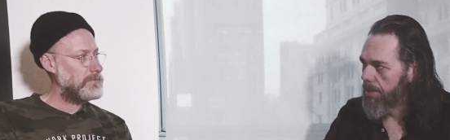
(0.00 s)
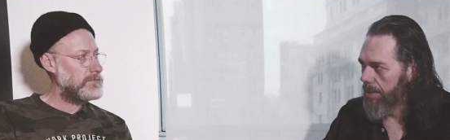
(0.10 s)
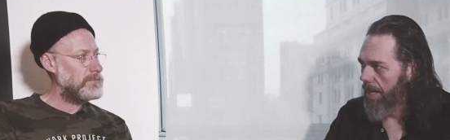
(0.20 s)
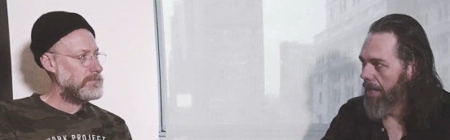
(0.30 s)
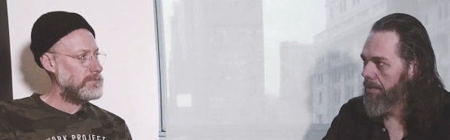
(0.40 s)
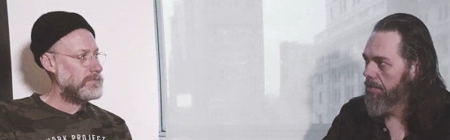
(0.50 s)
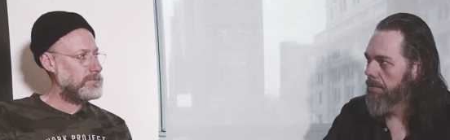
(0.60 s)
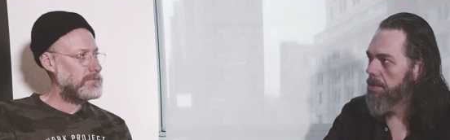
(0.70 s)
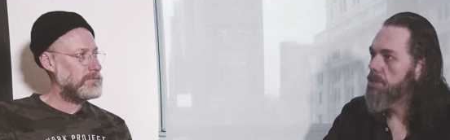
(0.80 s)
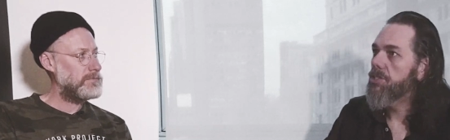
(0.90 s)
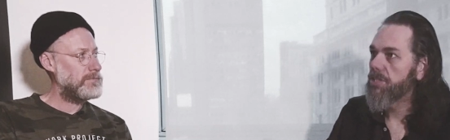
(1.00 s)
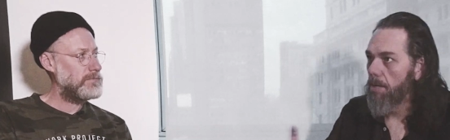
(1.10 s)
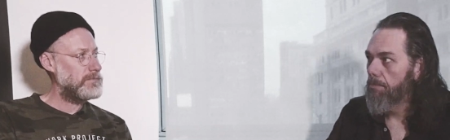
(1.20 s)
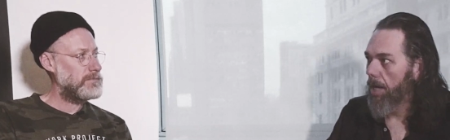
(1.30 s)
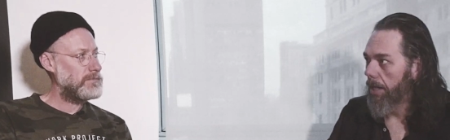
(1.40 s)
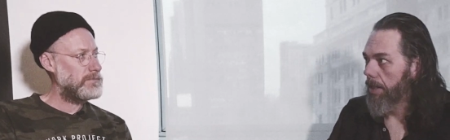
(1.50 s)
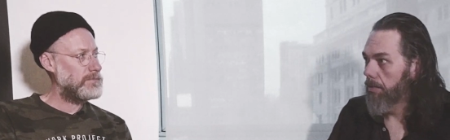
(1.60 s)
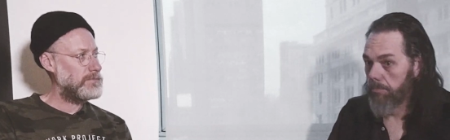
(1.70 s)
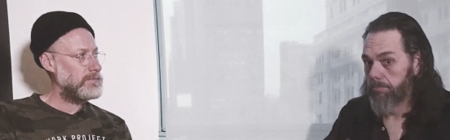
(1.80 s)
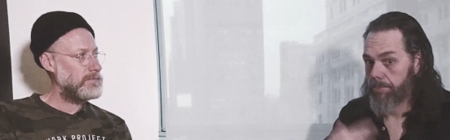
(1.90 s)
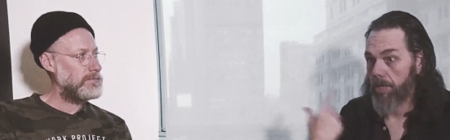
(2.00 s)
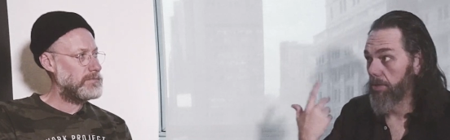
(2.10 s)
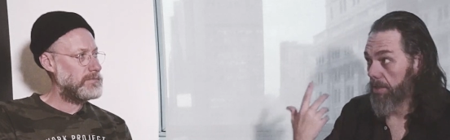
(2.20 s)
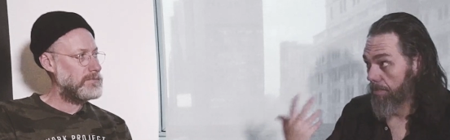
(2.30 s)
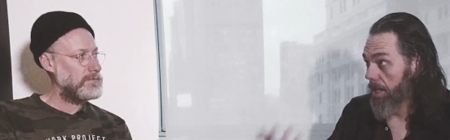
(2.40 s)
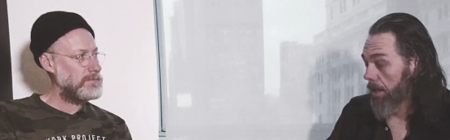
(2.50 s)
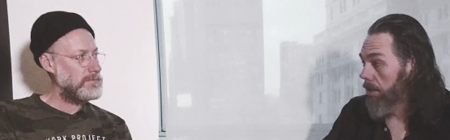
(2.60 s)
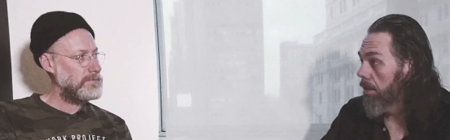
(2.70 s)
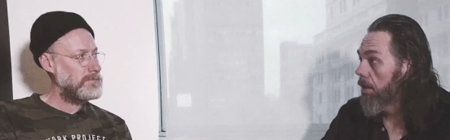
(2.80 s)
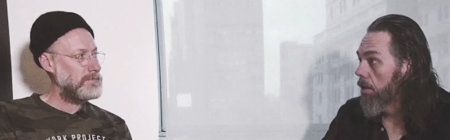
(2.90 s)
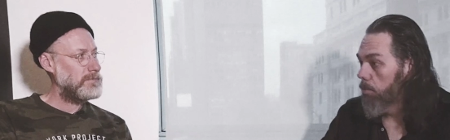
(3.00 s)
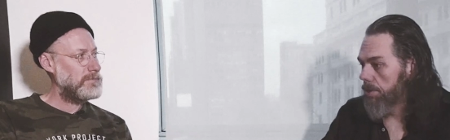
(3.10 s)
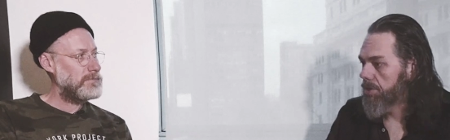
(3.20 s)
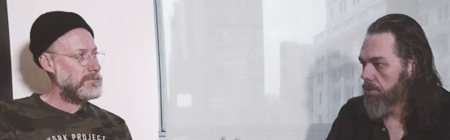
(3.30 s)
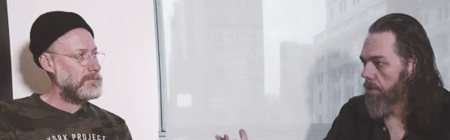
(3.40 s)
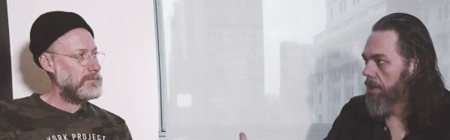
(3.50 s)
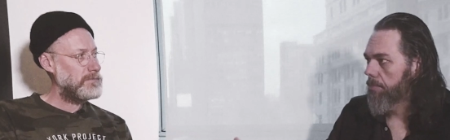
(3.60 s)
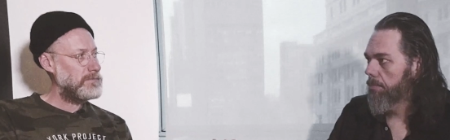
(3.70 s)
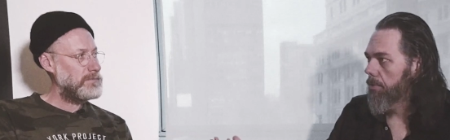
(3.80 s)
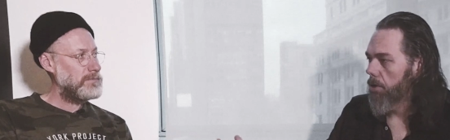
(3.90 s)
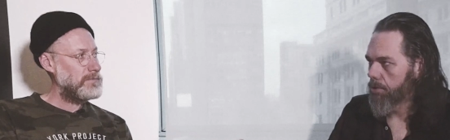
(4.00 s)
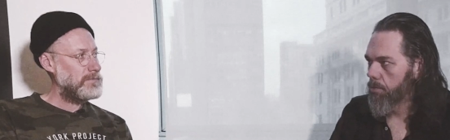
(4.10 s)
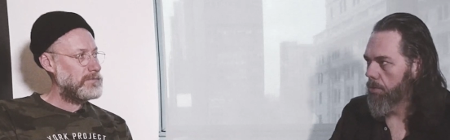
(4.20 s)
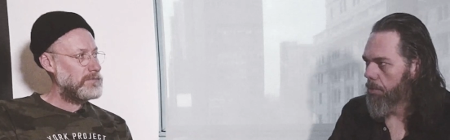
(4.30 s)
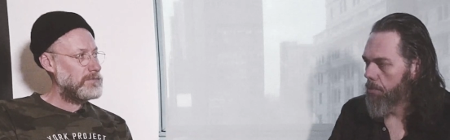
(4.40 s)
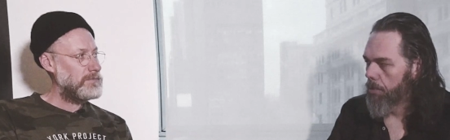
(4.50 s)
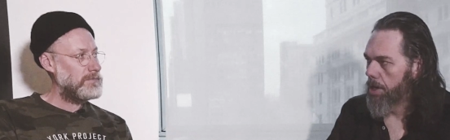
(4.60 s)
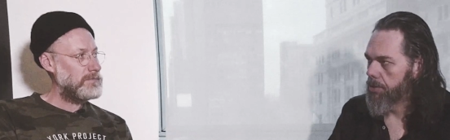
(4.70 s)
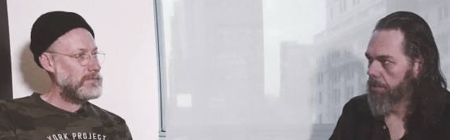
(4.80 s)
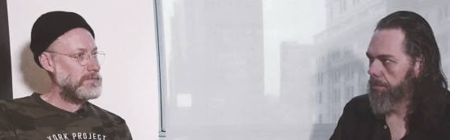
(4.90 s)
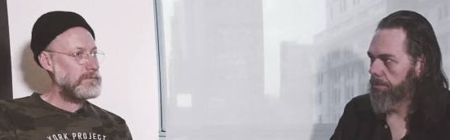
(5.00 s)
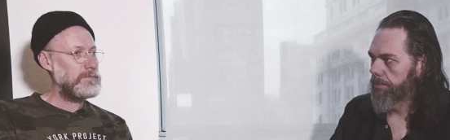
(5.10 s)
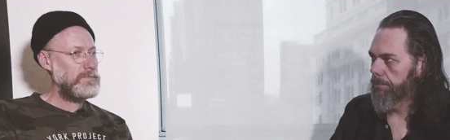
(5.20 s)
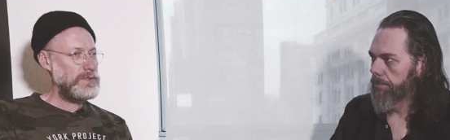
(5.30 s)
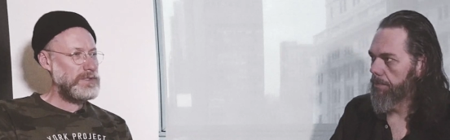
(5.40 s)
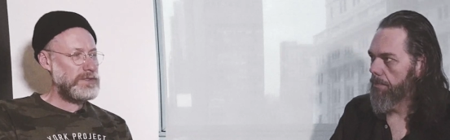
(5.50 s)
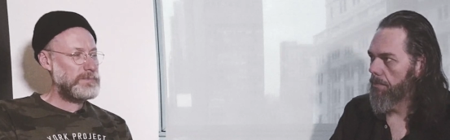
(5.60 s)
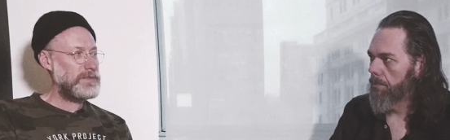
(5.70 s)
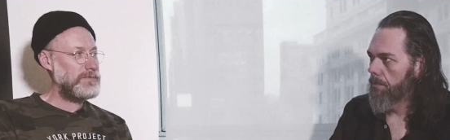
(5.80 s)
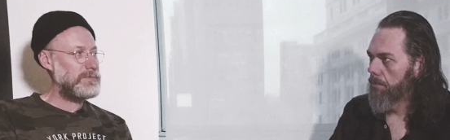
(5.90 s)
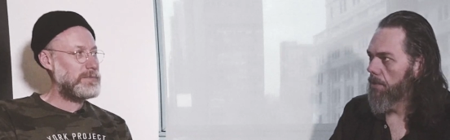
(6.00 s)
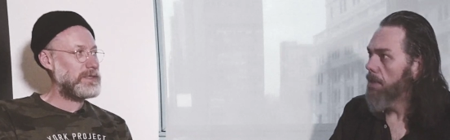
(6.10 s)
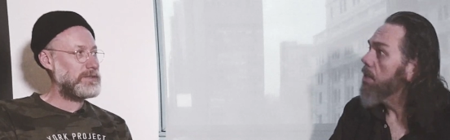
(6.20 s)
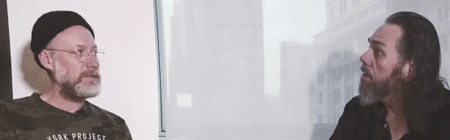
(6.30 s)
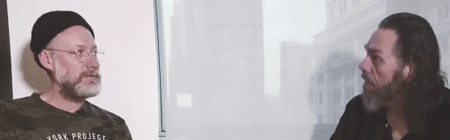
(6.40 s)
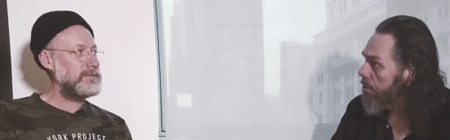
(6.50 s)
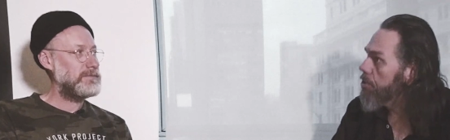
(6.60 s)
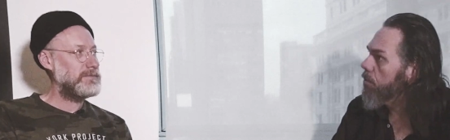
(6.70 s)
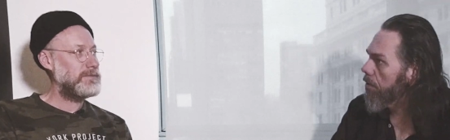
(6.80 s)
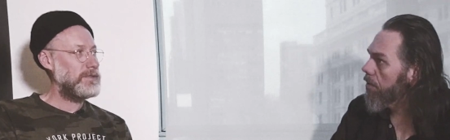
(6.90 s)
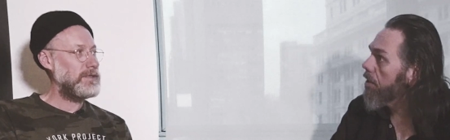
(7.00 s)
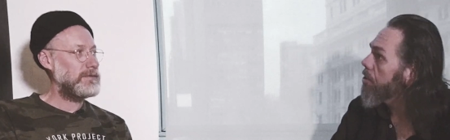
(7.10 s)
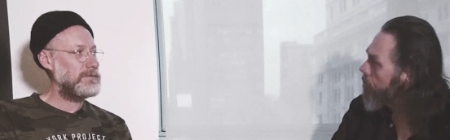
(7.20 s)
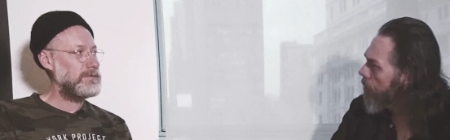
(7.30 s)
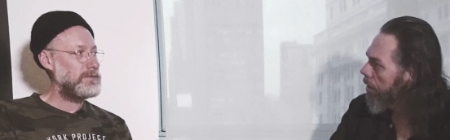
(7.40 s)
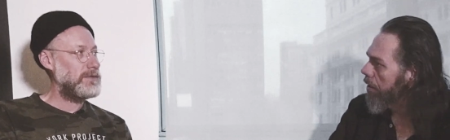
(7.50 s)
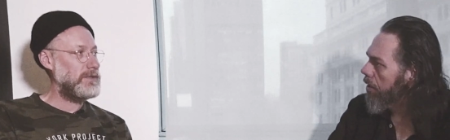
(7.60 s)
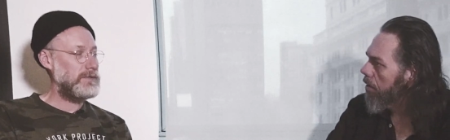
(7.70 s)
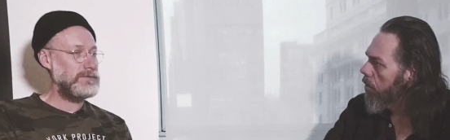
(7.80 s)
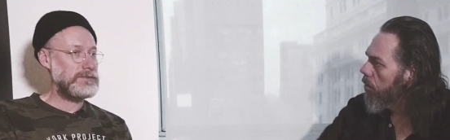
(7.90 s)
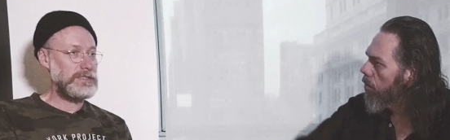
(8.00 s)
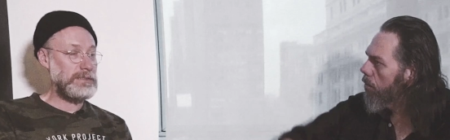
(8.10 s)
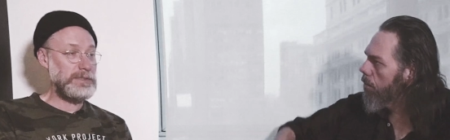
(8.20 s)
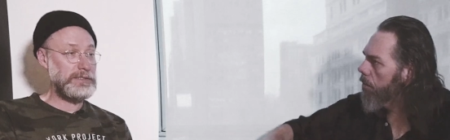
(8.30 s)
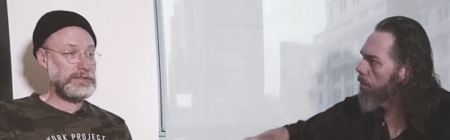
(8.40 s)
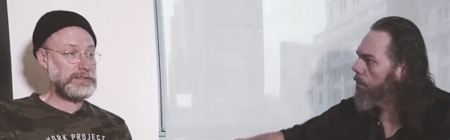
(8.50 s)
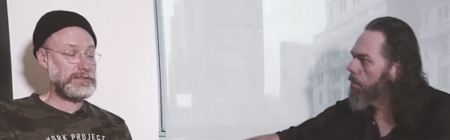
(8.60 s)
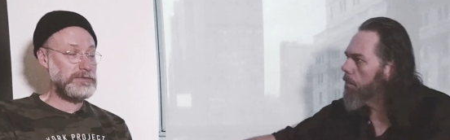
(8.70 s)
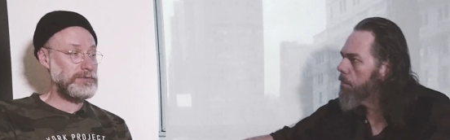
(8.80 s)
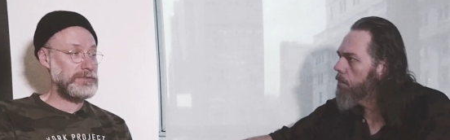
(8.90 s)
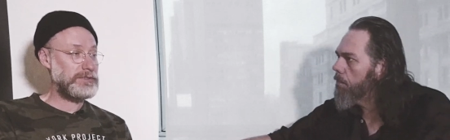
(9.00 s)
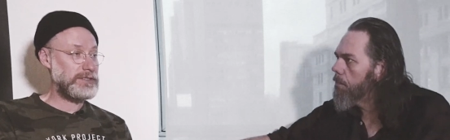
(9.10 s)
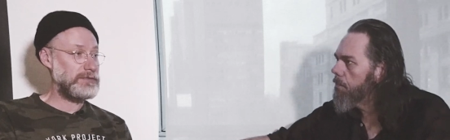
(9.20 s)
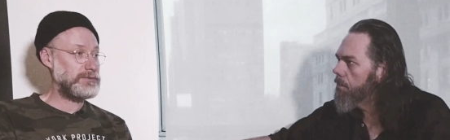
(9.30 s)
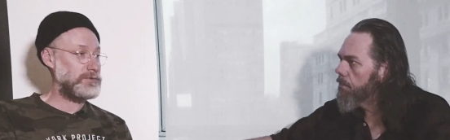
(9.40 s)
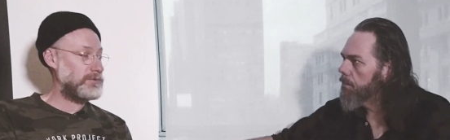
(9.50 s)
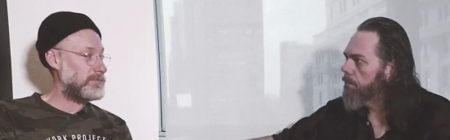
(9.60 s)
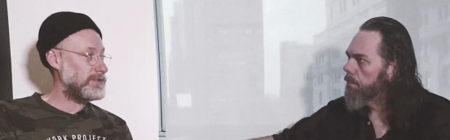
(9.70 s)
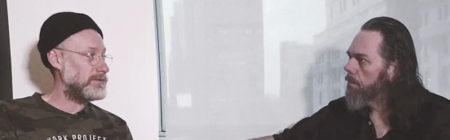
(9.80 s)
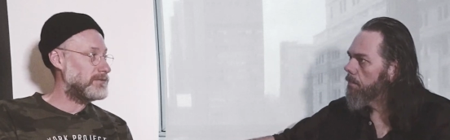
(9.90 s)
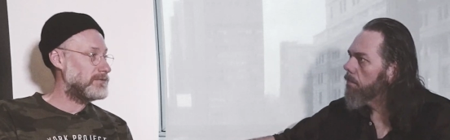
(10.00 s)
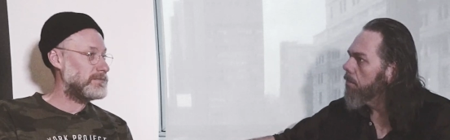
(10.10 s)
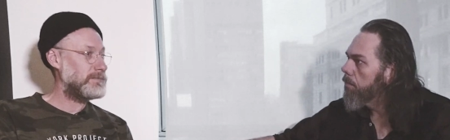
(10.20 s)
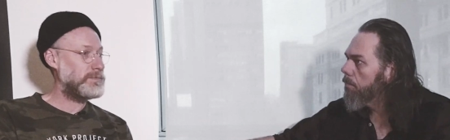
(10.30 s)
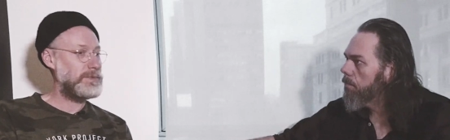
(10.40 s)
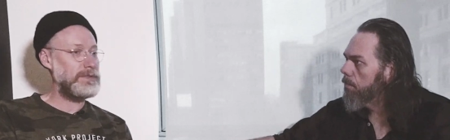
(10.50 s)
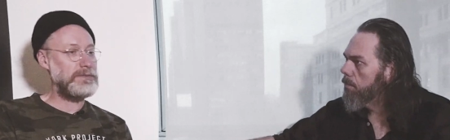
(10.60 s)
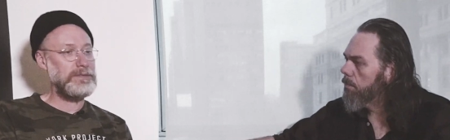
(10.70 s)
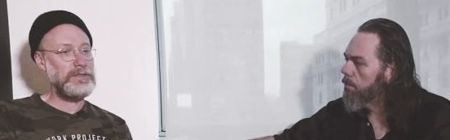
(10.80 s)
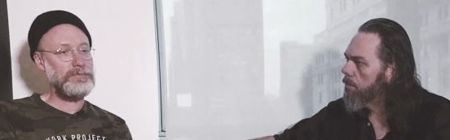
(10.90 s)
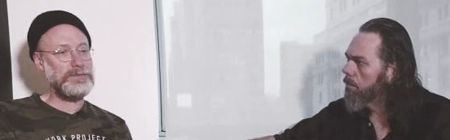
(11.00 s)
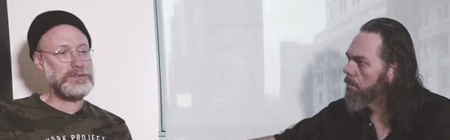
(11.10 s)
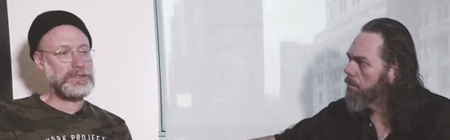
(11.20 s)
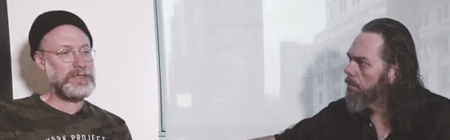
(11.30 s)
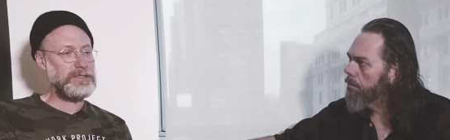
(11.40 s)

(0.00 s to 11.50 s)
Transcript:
Speaker 1: today, mm-hmm. somebody, apparently me, would scream cultural appropriation. We got a
Speaker 2: bit of it back then. Did you? Yeah. Did you really? And, I mean, it's you're entitled to your own opinion, mm-hmm. but if we took that